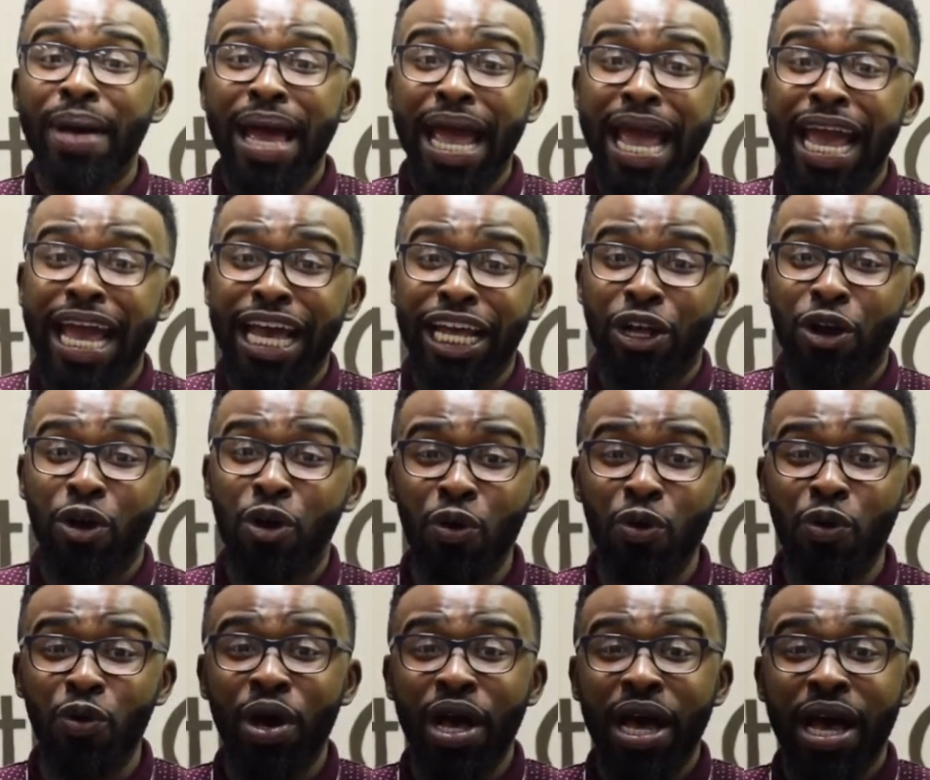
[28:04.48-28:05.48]
a man
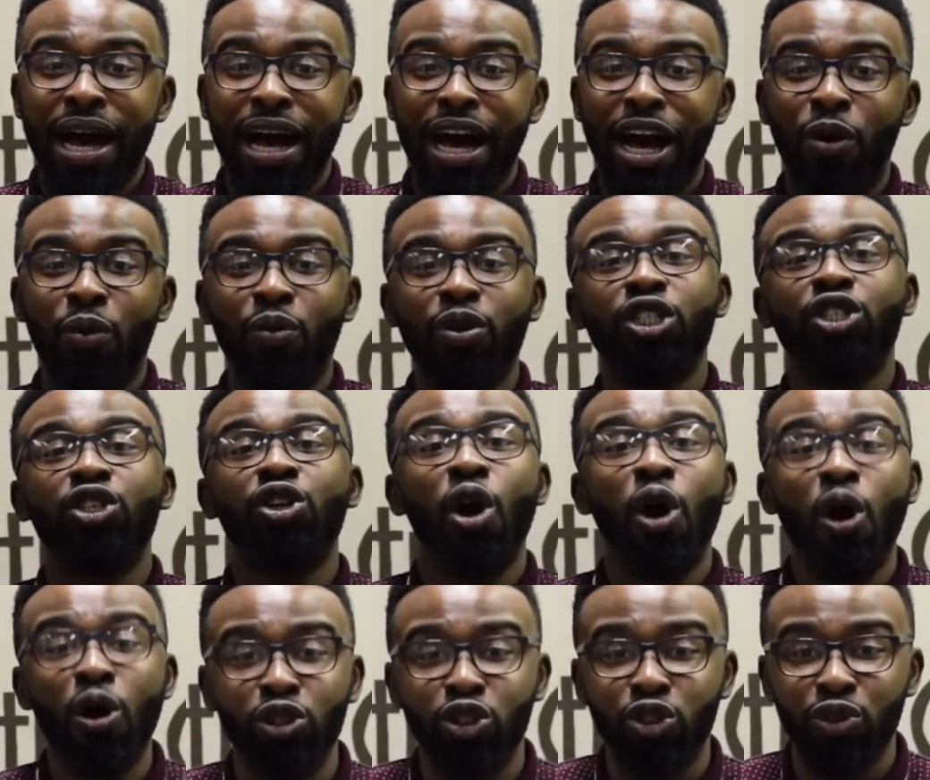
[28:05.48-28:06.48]
who uh, was
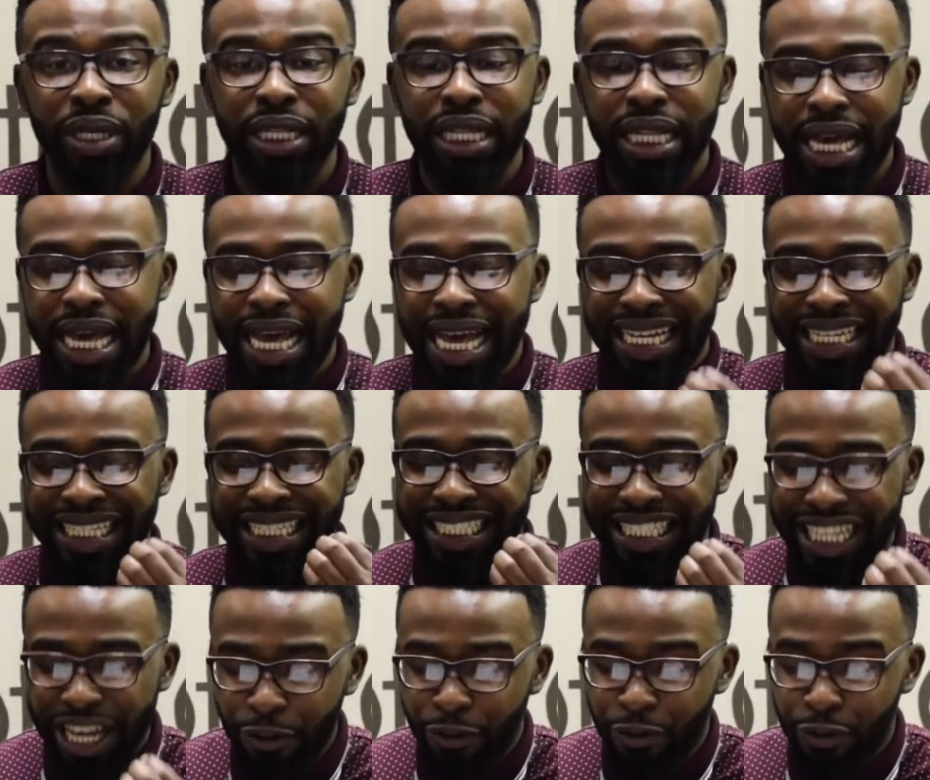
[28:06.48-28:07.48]
culturally
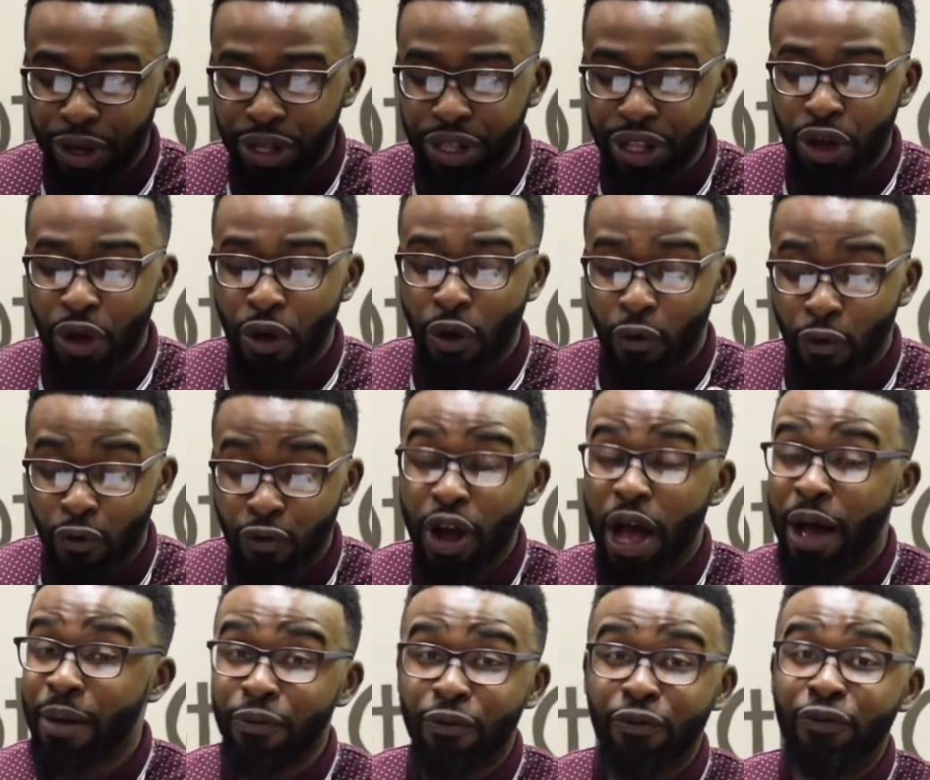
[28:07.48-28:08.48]
different
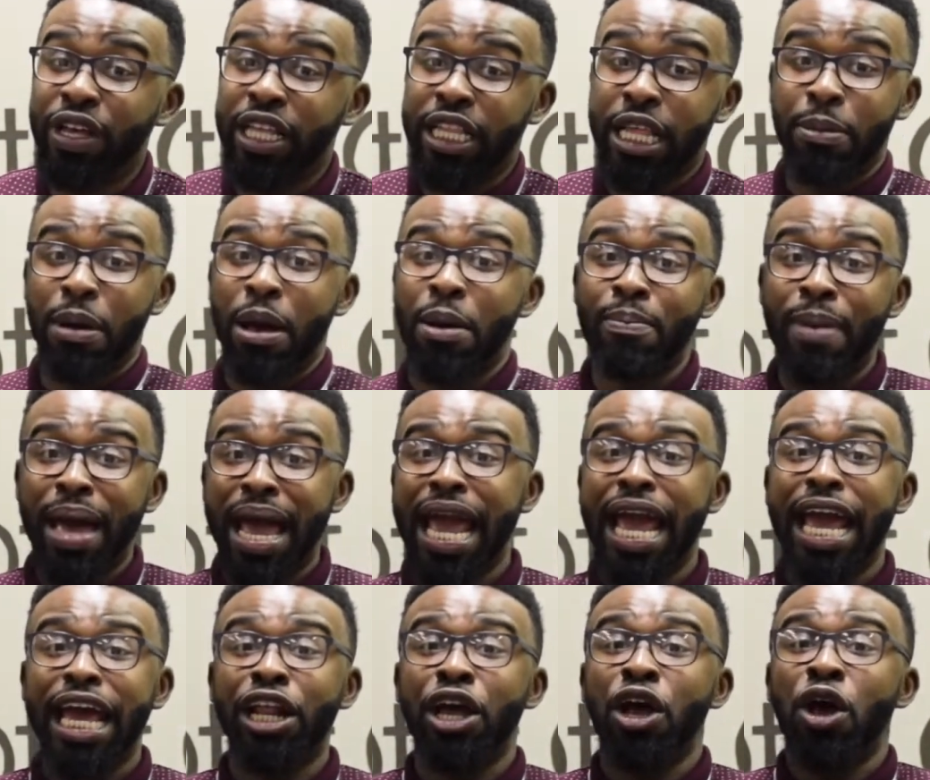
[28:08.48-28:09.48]
from Philip, a
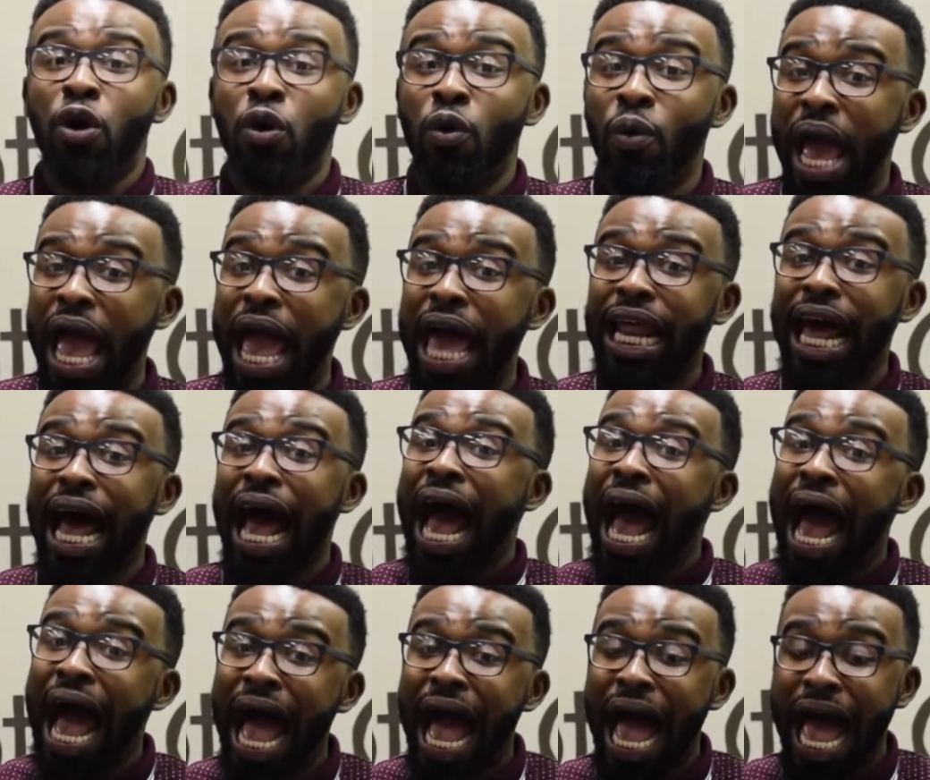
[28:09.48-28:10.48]
man who had a
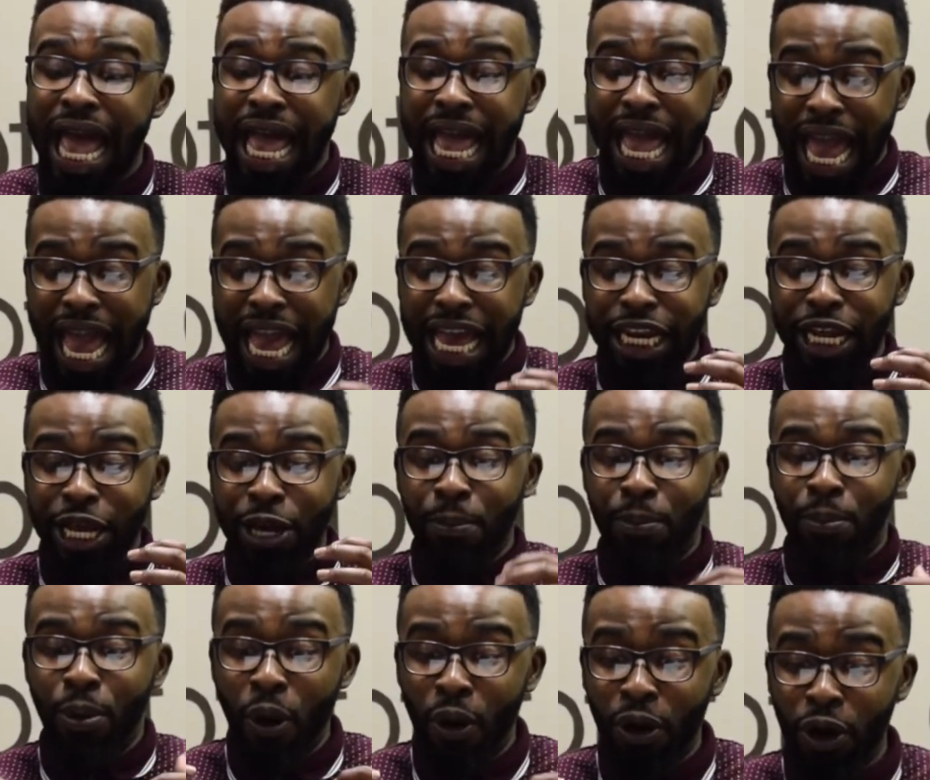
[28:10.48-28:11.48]
high and
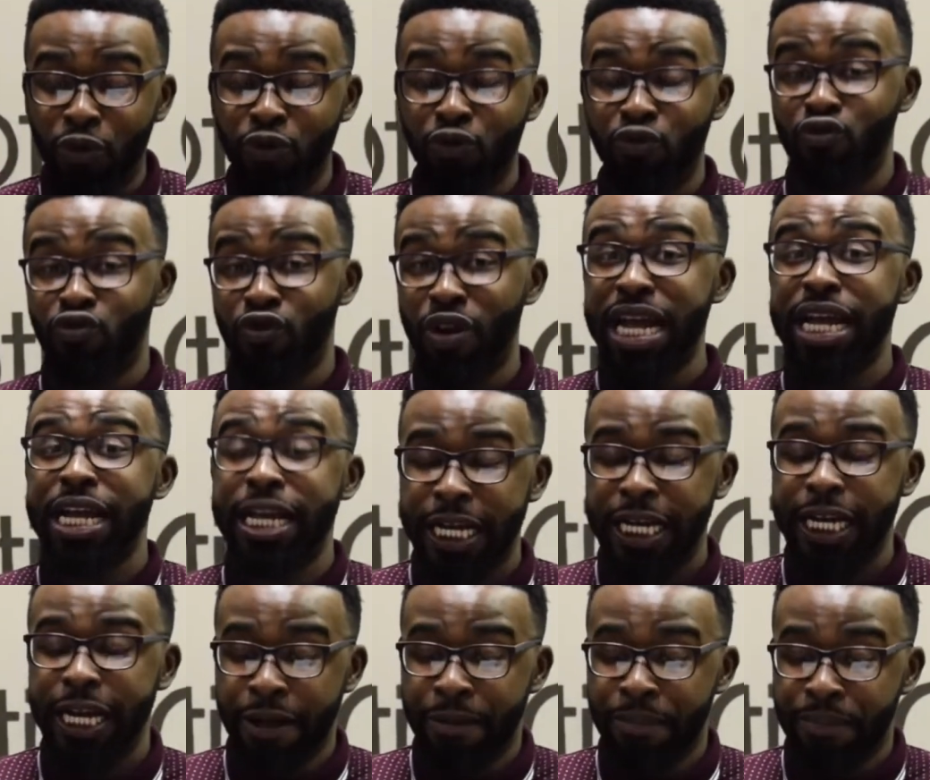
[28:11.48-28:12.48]
important
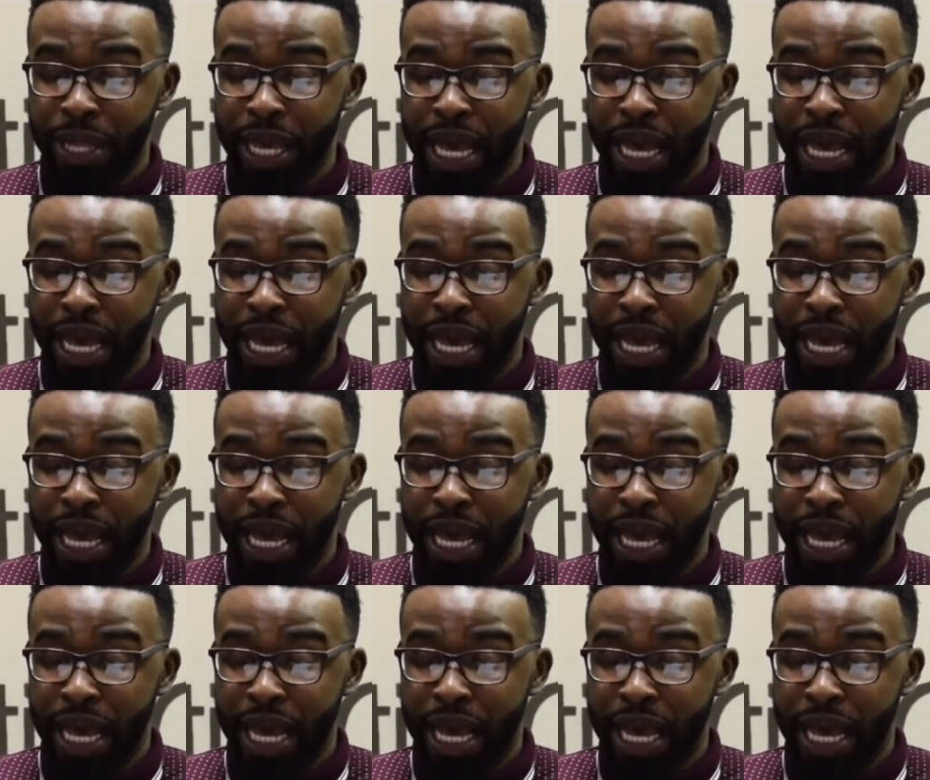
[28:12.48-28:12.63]
rank,